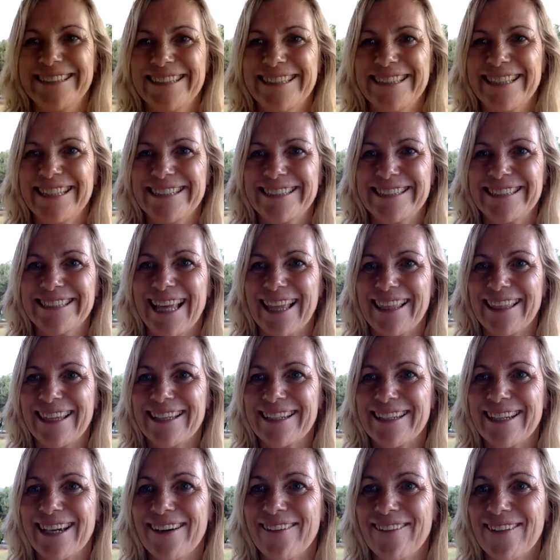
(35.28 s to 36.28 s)
There's
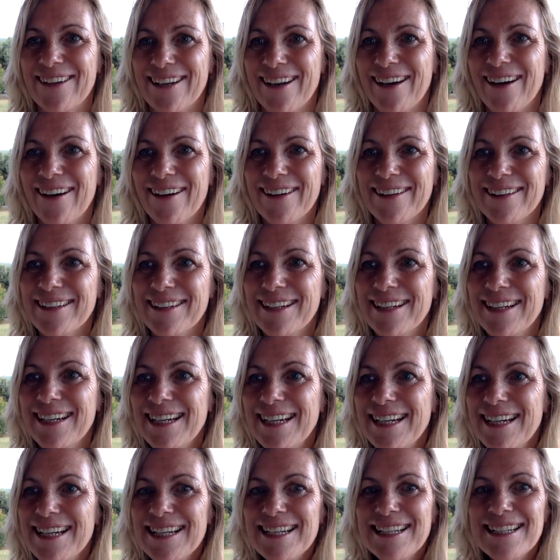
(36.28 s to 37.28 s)
nothing going on.
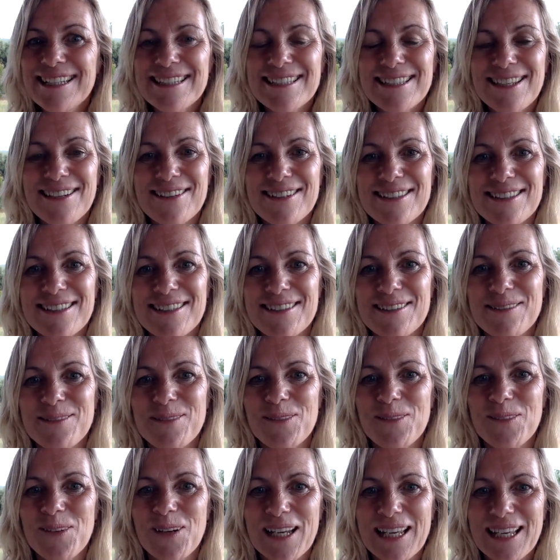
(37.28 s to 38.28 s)
So it's this
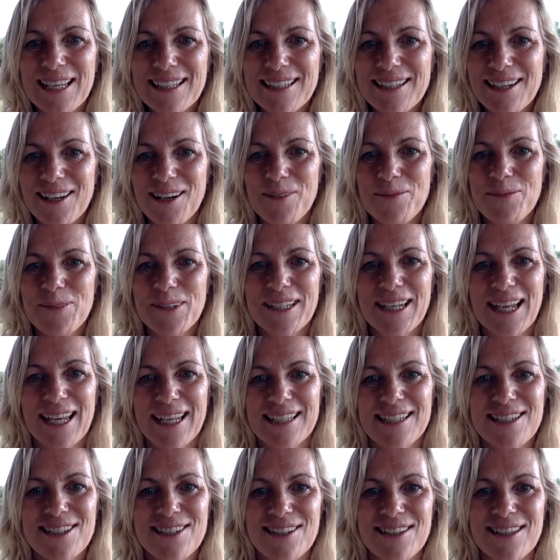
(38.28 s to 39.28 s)
weird
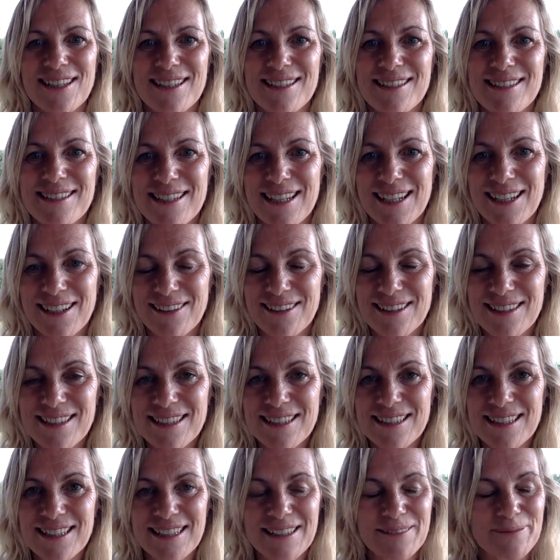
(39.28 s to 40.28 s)
combination this year,
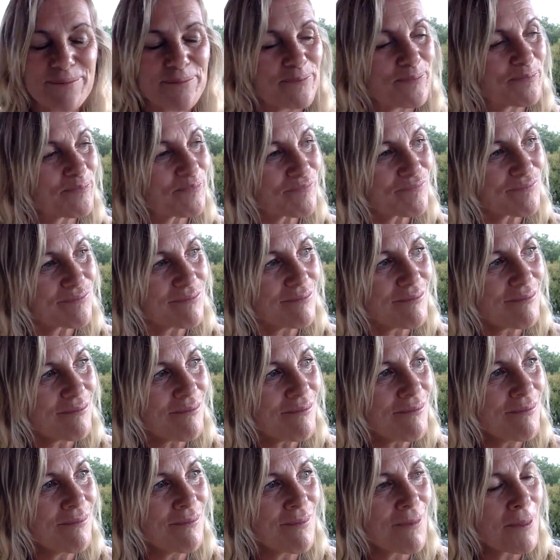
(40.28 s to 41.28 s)
isn't it?
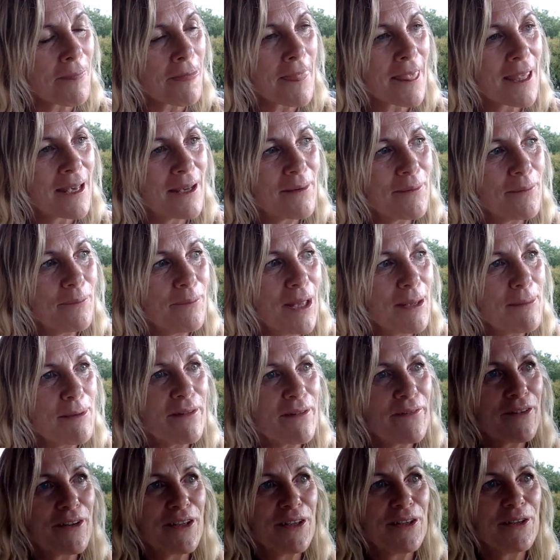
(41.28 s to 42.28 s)
Maybe
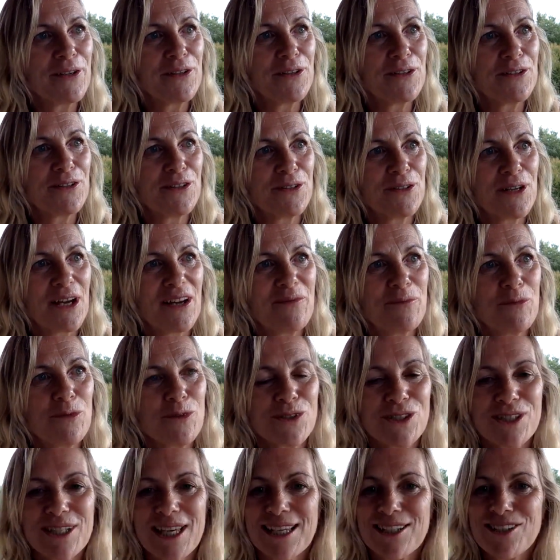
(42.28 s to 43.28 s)
for you, you do have more
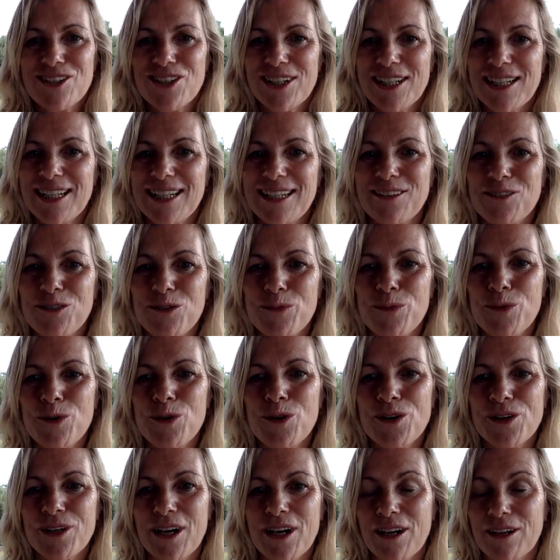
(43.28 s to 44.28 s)
scheduling or
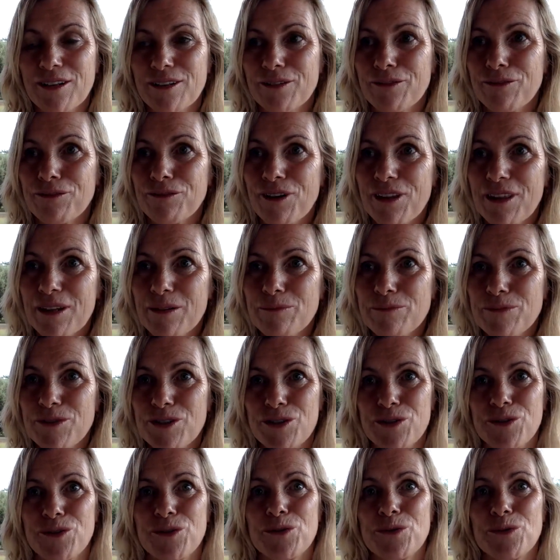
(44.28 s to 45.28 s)
more kind of rhythm
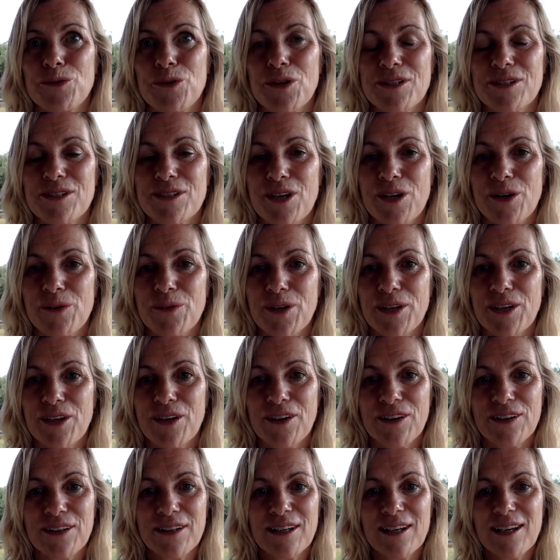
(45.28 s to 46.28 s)
to what's going
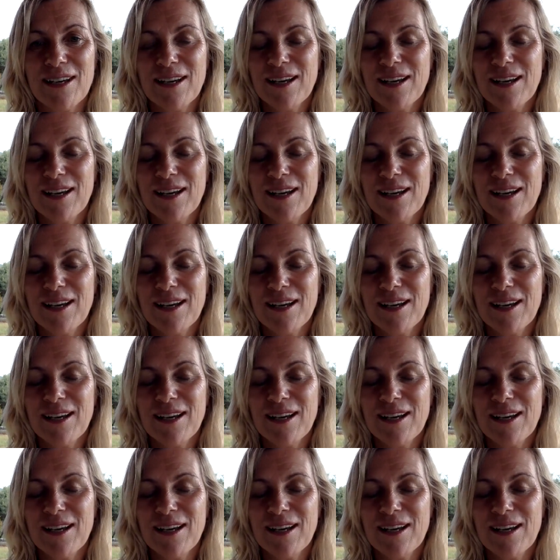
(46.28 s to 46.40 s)
on.